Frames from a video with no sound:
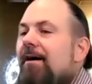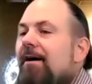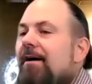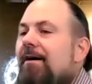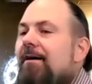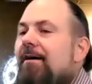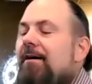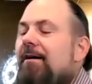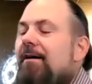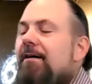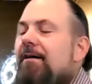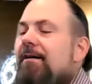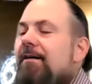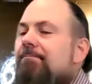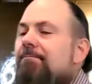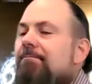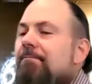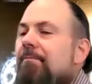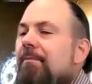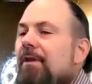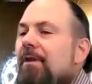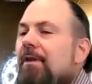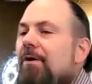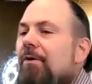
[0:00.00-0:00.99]

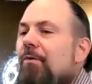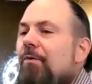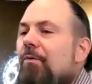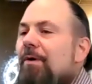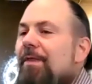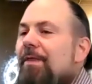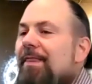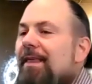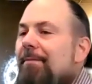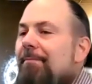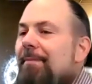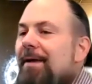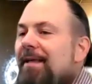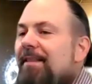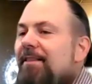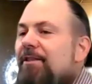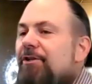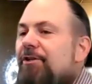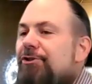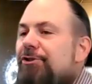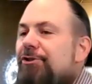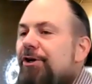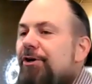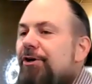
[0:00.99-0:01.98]
Um, when they make
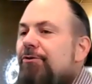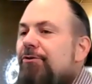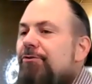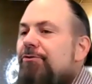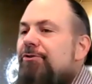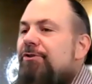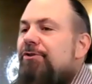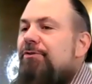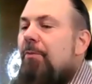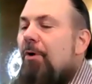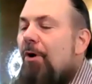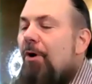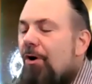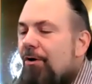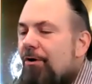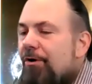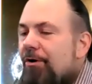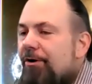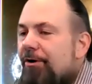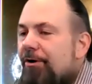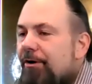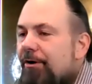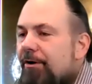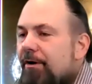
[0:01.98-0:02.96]
the show
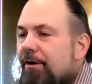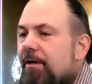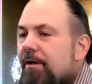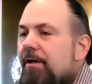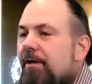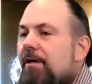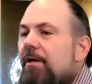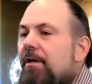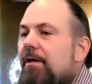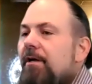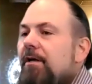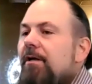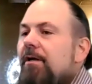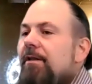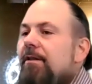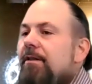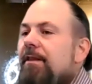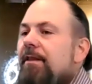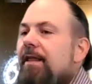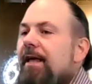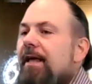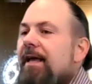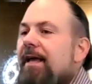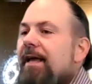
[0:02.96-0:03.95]
smaller,
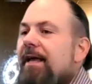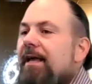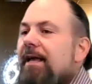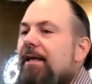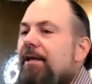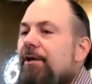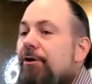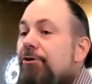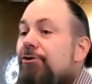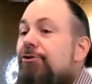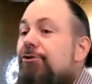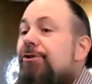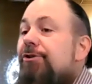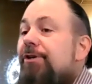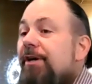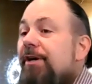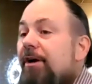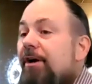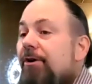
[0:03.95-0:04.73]
they usually